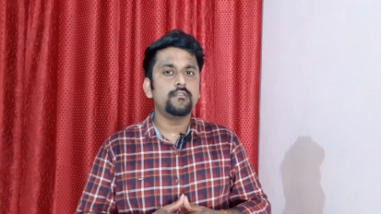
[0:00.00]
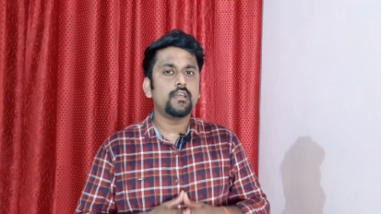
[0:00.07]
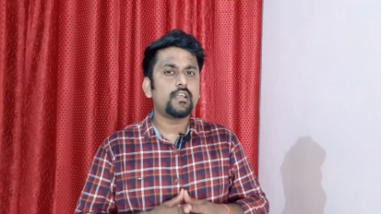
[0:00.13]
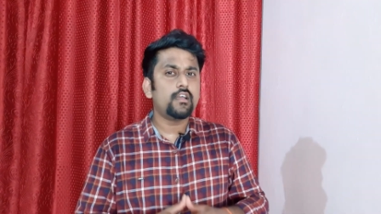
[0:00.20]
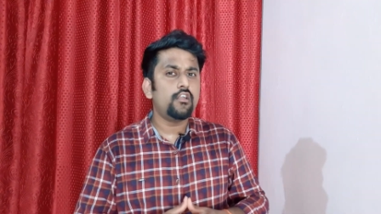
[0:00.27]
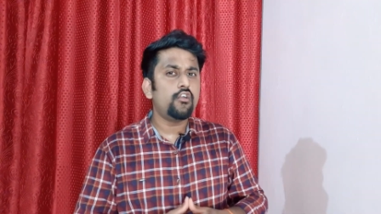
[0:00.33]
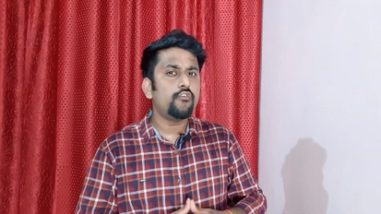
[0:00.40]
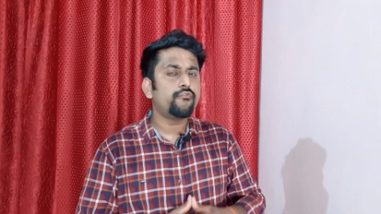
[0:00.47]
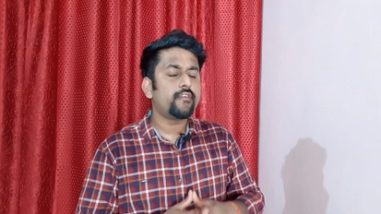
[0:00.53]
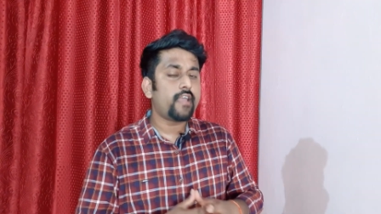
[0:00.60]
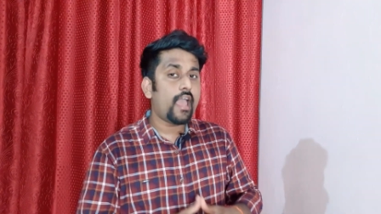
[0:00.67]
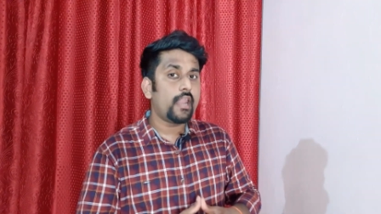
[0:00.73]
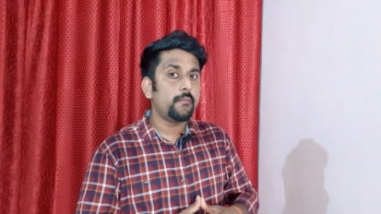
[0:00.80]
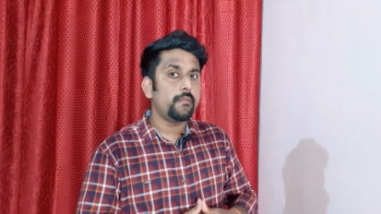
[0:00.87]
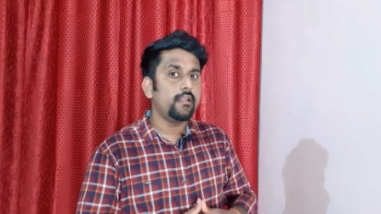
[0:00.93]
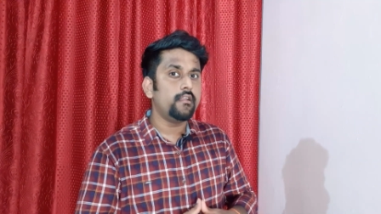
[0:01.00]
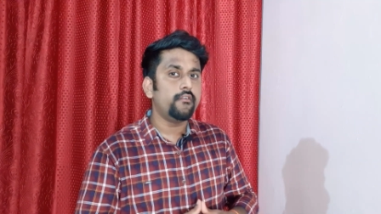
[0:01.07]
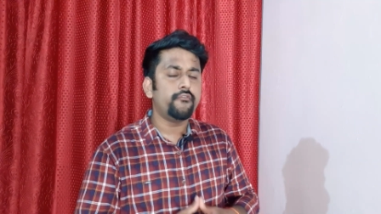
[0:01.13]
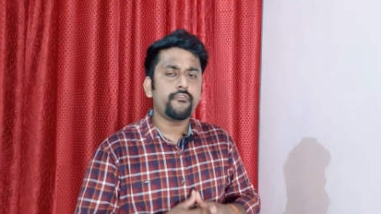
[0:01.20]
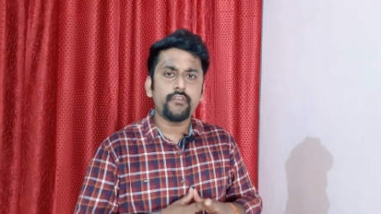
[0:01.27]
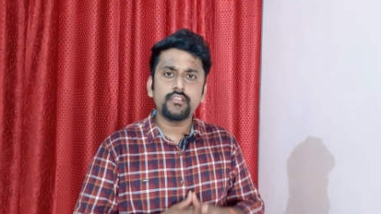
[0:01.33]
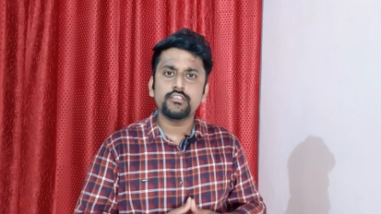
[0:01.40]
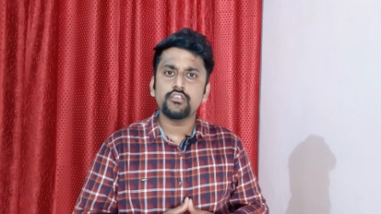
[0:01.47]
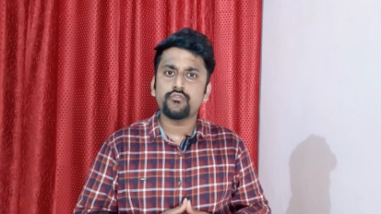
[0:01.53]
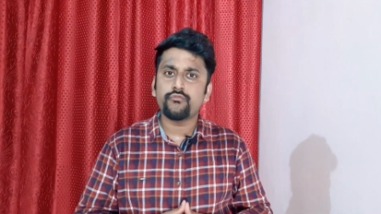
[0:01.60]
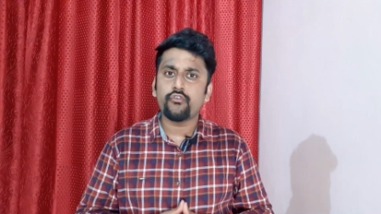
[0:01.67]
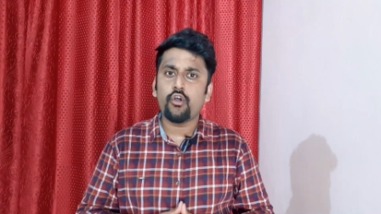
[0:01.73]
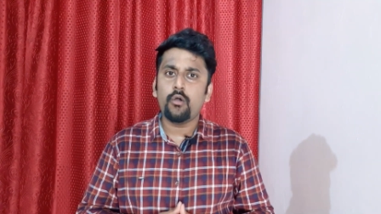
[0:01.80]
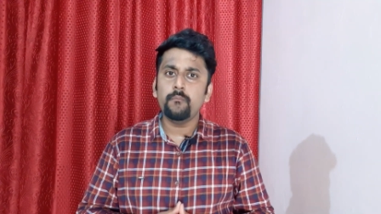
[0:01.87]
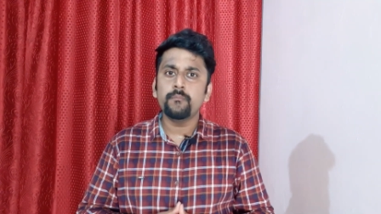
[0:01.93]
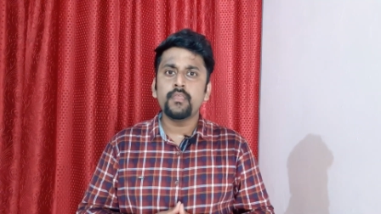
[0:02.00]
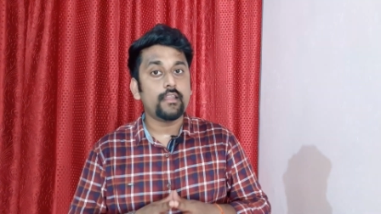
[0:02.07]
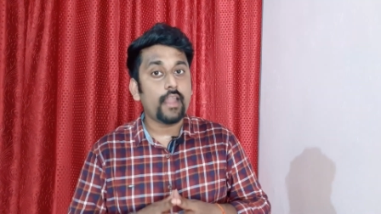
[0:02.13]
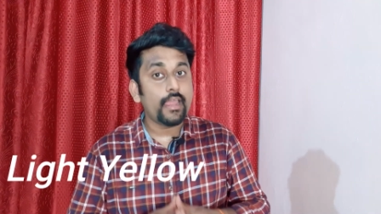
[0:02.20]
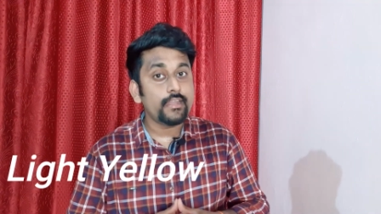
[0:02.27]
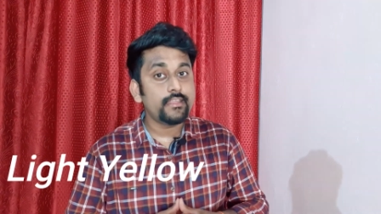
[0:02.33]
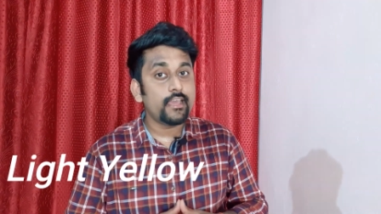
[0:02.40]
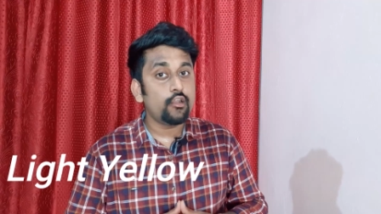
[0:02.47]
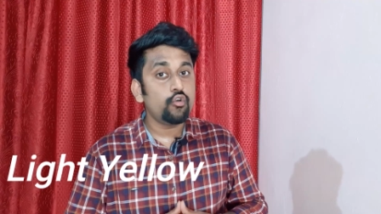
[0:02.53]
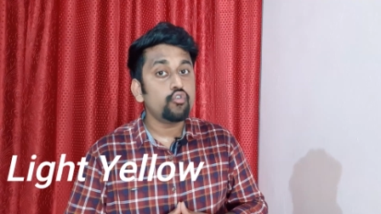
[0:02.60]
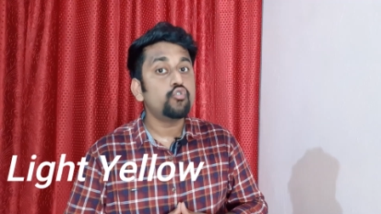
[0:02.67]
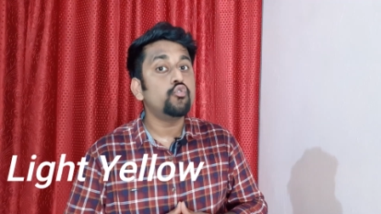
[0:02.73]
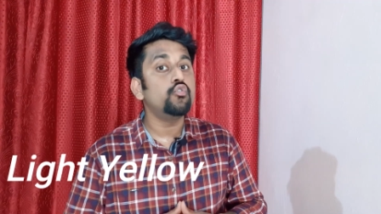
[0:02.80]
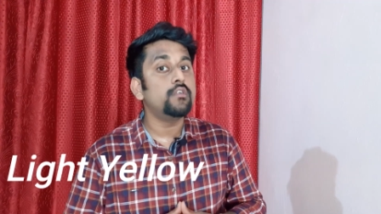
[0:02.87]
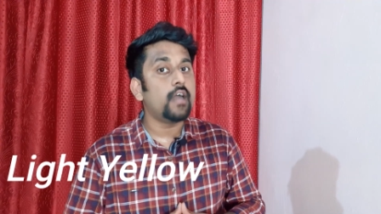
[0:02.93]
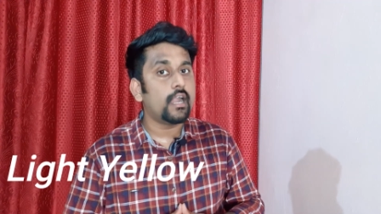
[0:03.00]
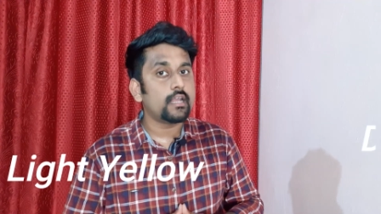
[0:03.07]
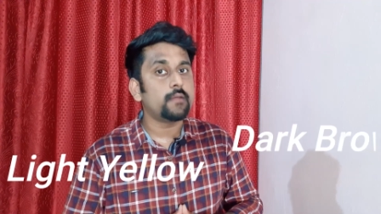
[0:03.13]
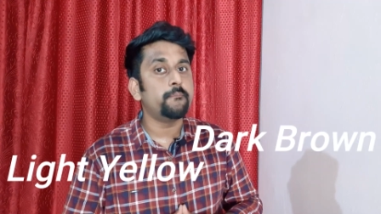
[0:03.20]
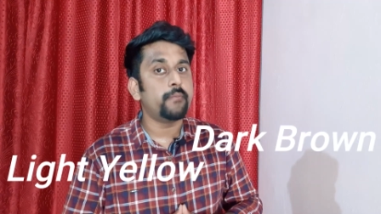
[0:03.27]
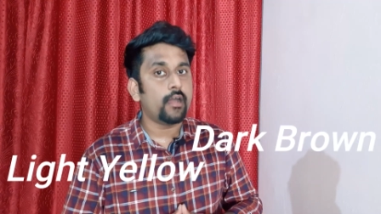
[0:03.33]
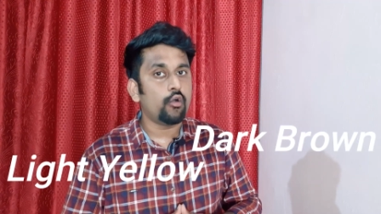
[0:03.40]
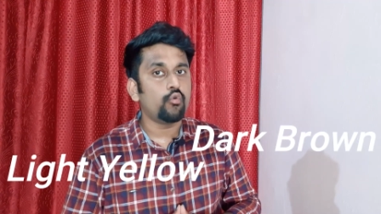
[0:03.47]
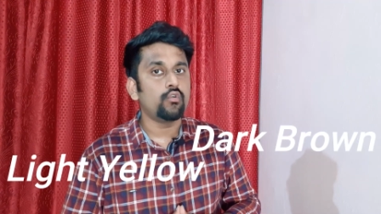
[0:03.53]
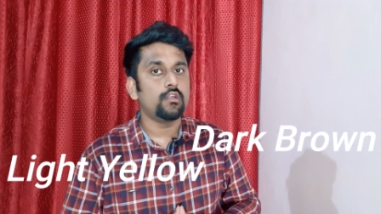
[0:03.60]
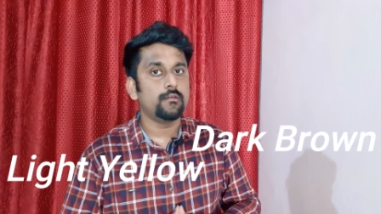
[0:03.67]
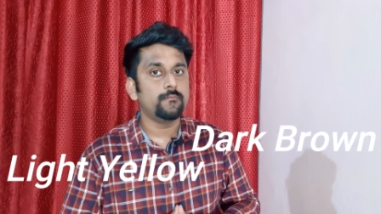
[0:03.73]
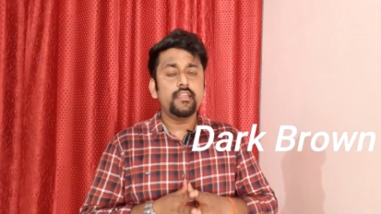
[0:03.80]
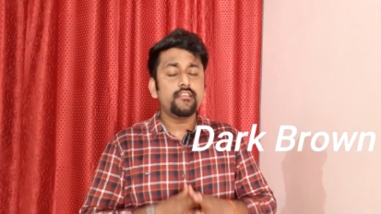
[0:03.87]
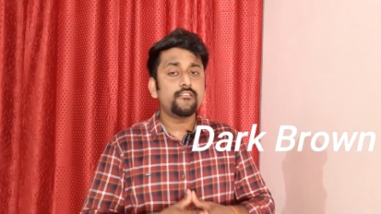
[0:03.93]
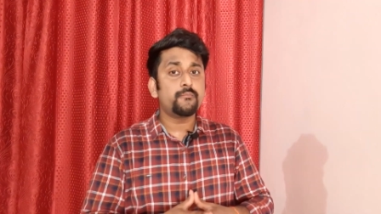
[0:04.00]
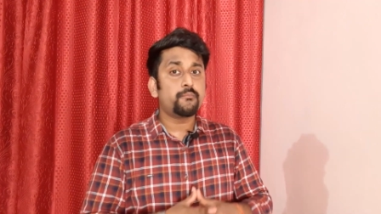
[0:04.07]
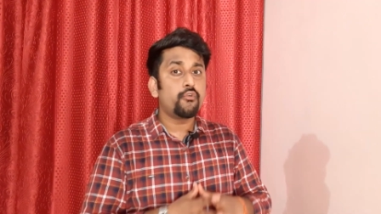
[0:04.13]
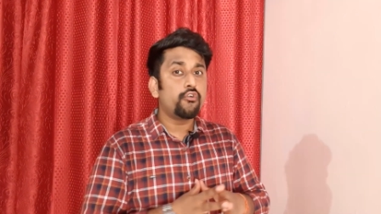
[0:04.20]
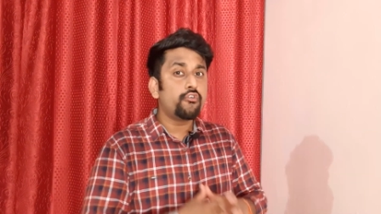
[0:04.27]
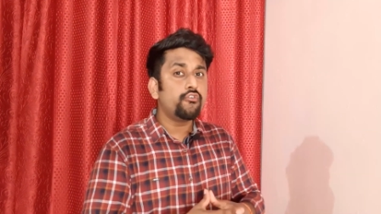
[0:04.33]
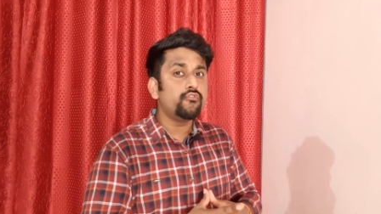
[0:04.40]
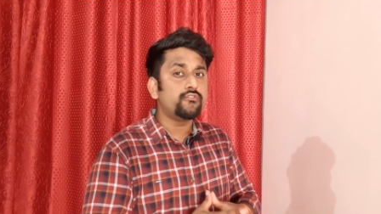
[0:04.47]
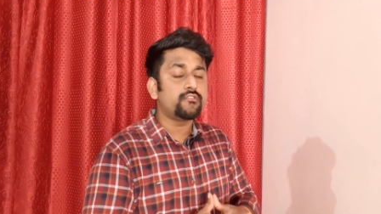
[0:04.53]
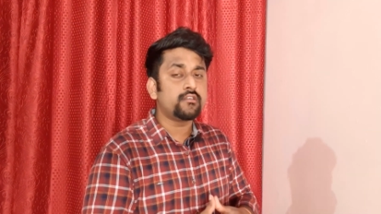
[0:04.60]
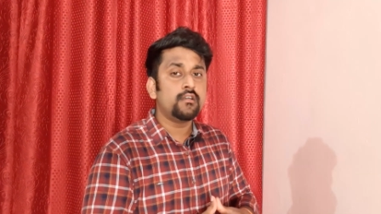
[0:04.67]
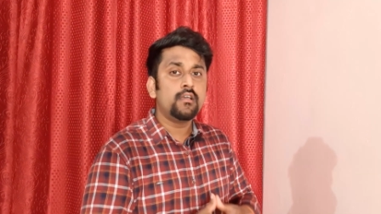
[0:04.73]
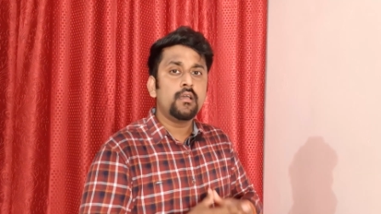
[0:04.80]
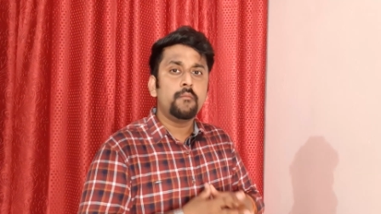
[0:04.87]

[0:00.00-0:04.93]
The color of caramel ranges from light yellow to dark brown. It is produced